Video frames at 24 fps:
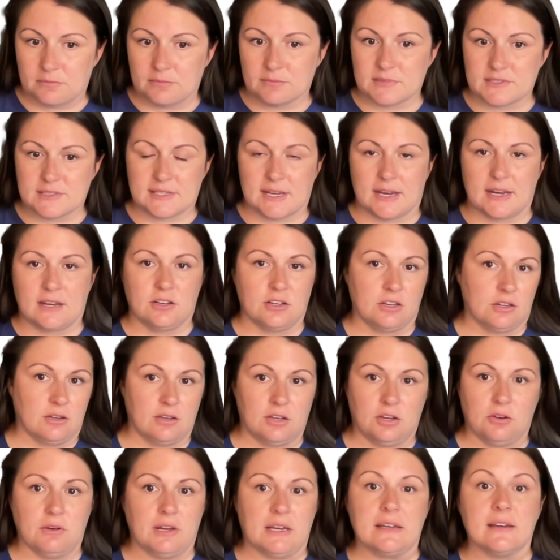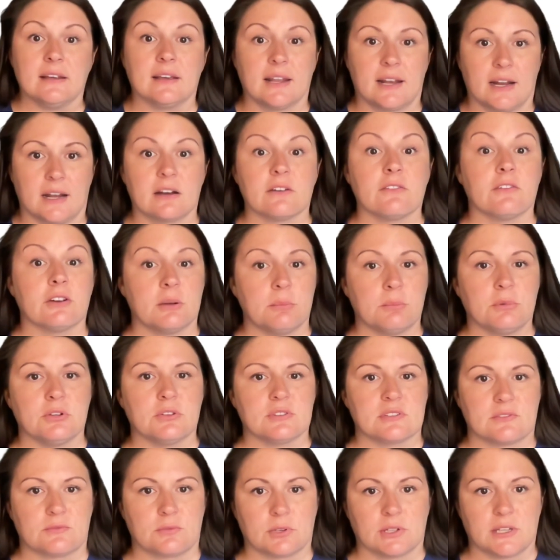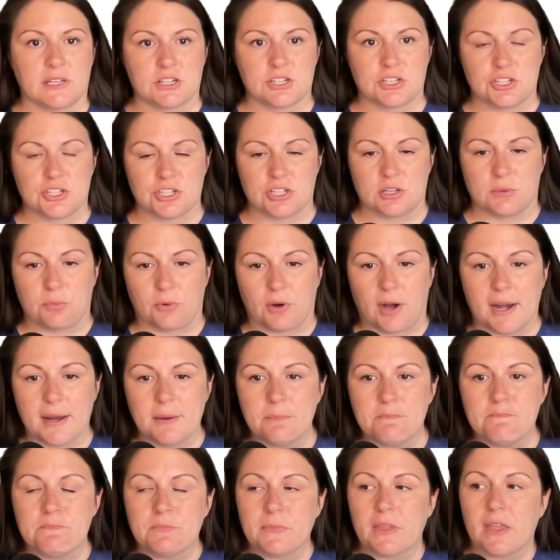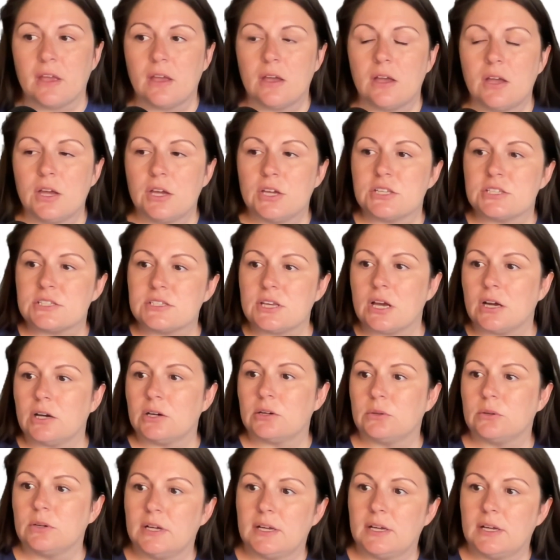saying you need to get out of an abusive relationship, right? So